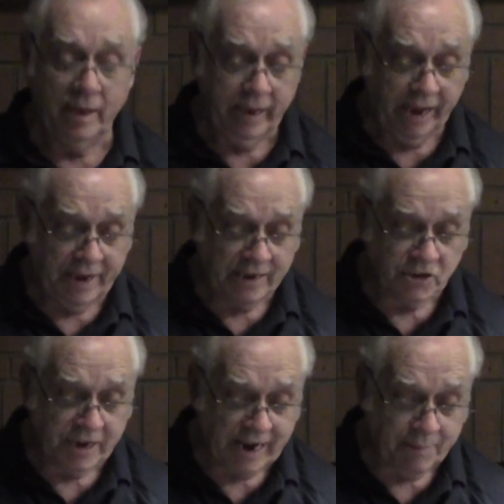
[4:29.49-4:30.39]
In His
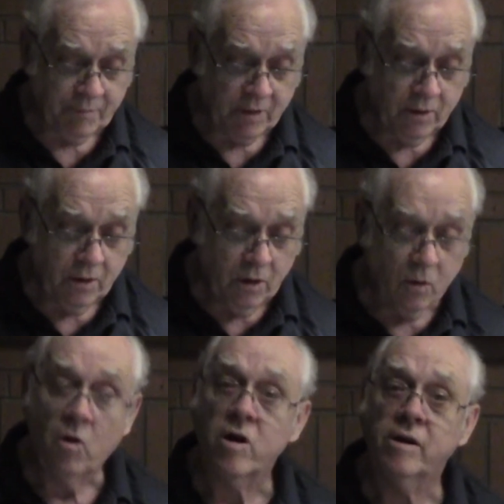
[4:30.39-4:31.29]
time,
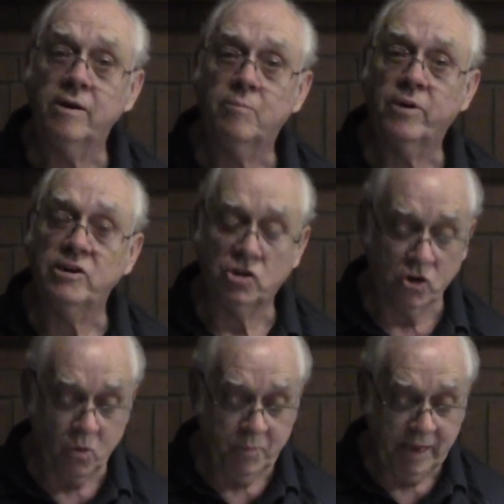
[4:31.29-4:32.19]
Lord, please
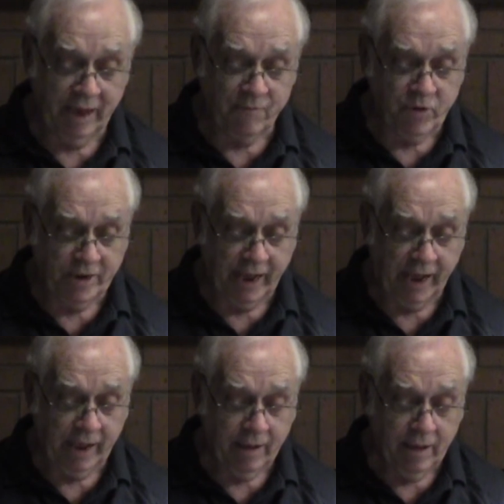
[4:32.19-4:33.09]
show me every
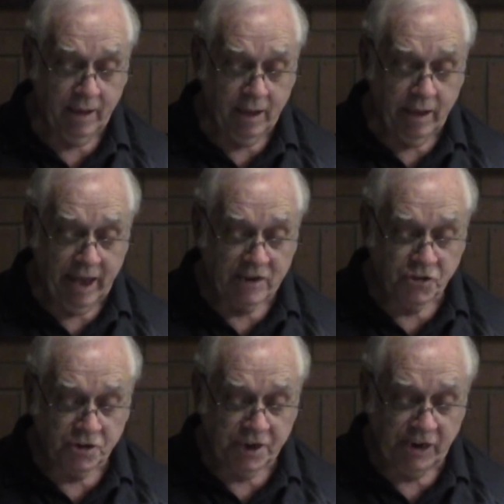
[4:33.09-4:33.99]
day, as
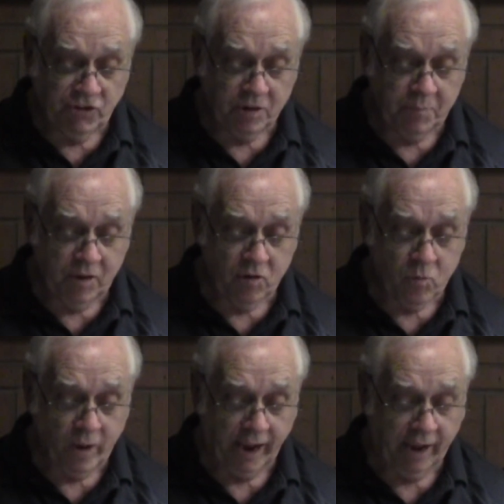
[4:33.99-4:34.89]
you're teaching me your
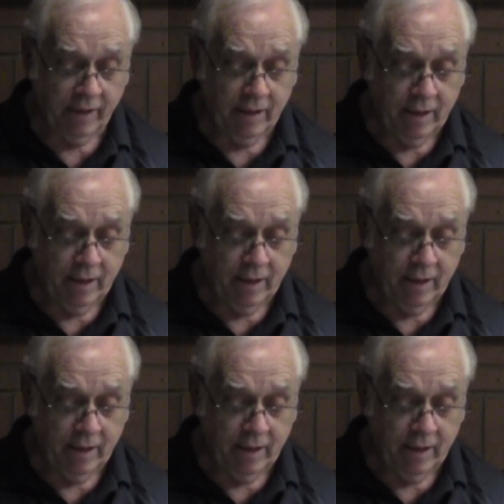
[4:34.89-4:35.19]
way,